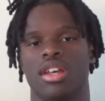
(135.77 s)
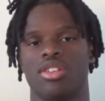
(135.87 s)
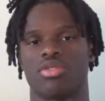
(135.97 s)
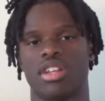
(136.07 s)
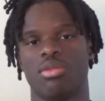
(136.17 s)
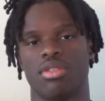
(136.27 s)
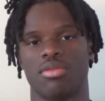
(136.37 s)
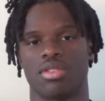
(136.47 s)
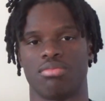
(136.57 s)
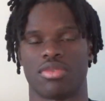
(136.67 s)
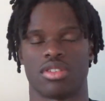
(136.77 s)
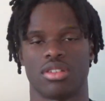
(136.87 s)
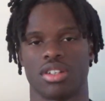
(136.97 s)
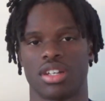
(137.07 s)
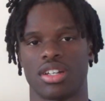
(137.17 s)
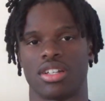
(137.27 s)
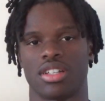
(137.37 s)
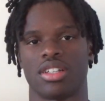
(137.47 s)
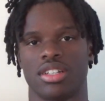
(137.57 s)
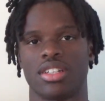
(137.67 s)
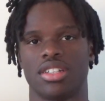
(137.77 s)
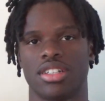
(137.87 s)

training with him. So yeah.